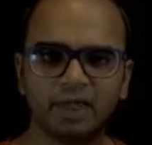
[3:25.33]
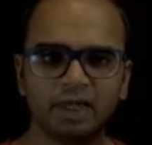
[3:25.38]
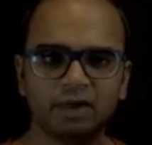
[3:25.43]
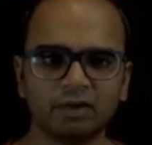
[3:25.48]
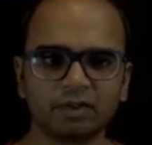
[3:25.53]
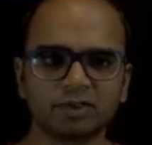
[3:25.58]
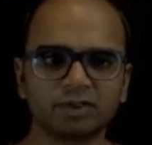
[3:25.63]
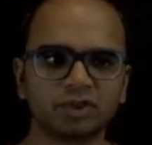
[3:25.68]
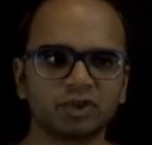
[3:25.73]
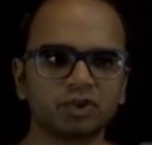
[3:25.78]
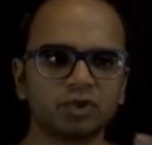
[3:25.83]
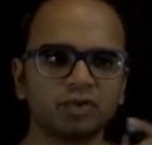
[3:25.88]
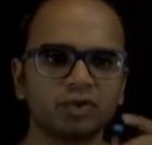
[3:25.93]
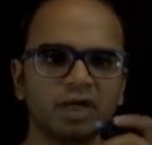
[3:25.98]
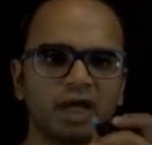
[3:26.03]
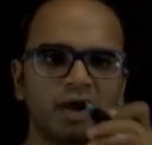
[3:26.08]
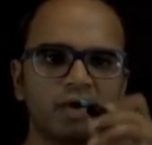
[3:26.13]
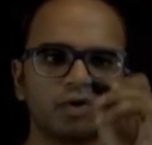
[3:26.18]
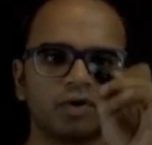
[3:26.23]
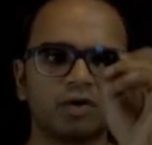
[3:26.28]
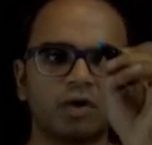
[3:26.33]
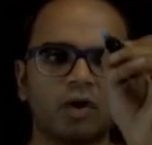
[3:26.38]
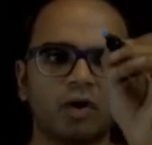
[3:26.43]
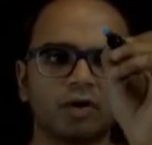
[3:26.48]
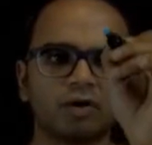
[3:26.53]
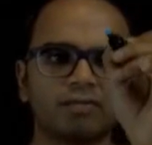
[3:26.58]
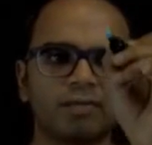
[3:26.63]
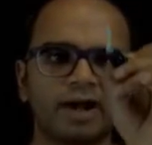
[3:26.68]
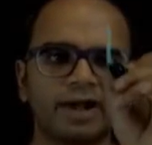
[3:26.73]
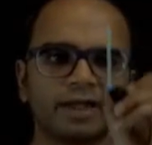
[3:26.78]
I'll also show you how to
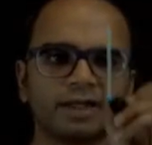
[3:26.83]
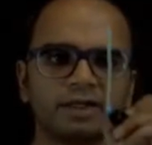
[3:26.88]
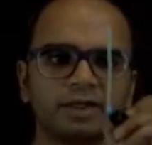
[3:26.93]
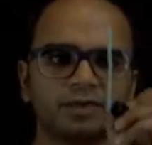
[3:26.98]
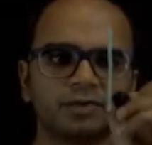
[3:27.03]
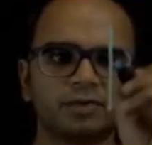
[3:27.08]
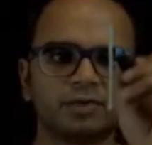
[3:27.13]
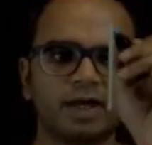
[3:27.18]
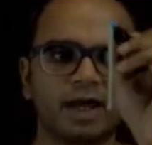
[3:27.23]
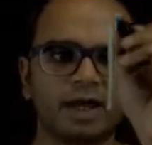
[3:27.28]
automatically do